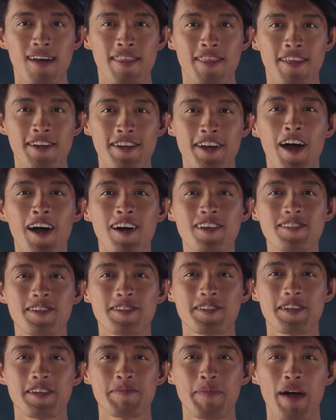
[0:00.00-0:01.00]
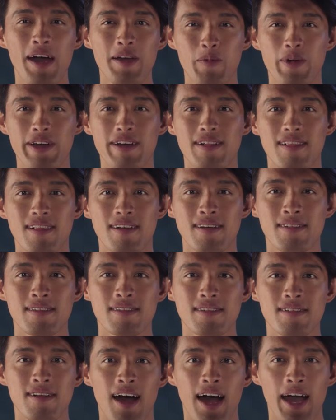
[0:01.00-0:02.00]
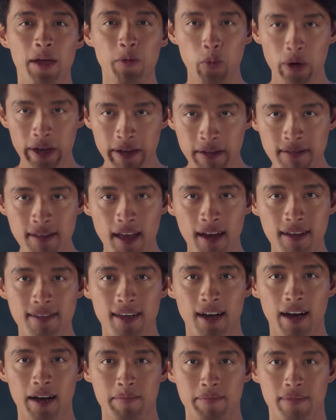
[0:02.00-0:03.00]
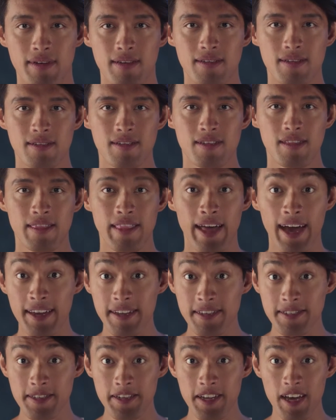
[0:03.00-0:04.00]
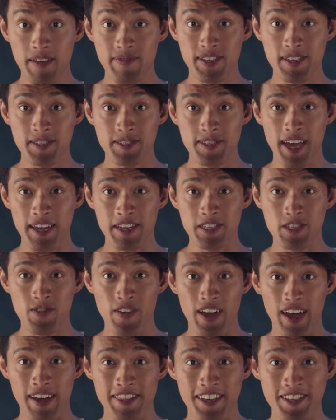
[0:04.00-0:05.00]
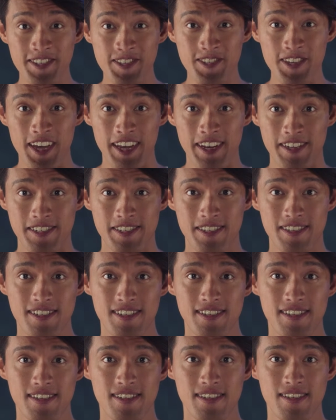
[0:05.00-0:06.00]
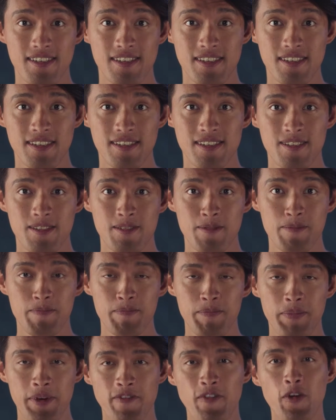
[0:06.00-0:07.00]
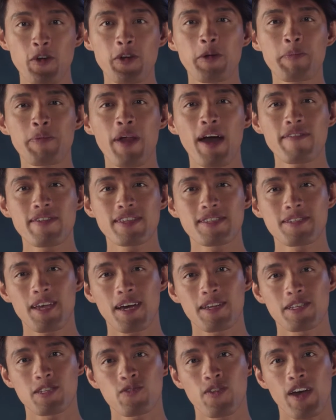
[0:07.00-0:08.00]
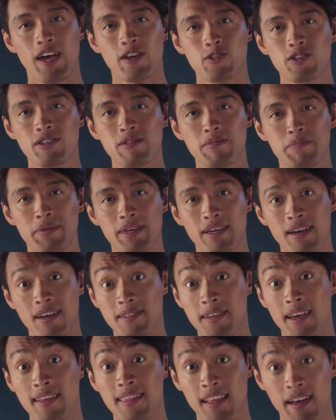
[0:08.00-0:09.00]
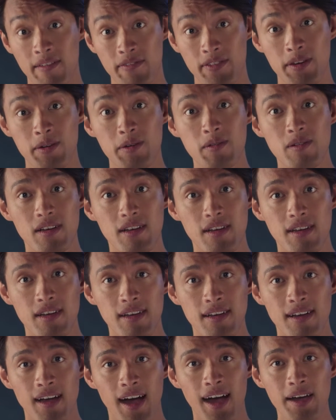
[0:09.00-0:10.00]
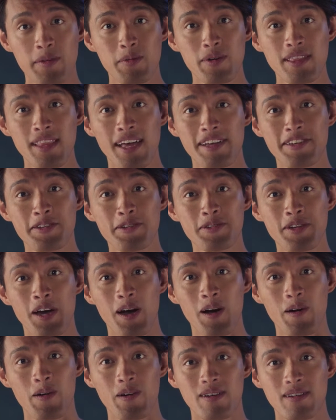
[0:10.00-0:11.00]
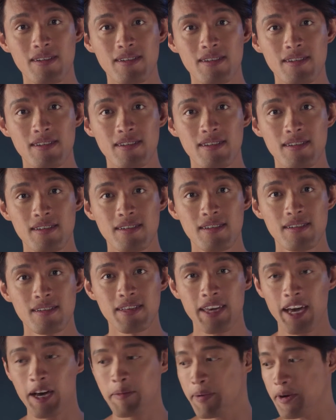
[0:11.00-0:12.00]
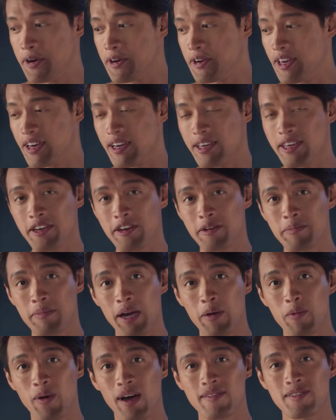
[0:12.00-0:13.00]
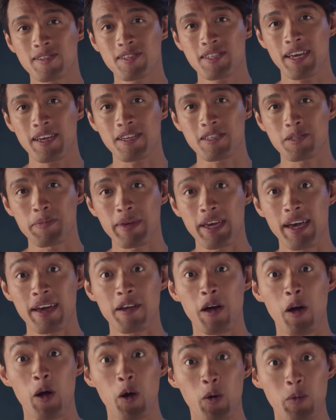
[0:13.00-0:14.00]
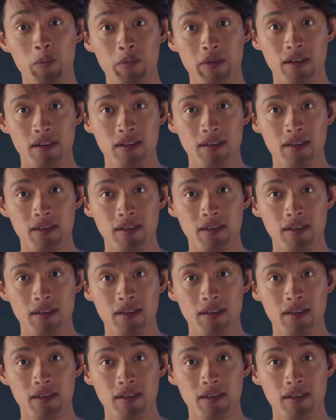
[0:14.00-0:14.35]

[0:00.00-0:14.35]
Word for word: The cause is in my will. I will not come. That is enough to satisfy the Senate. But for your private satisfaction, because I love you, I will let you know. Calpurnia here, my wife, stays me at home.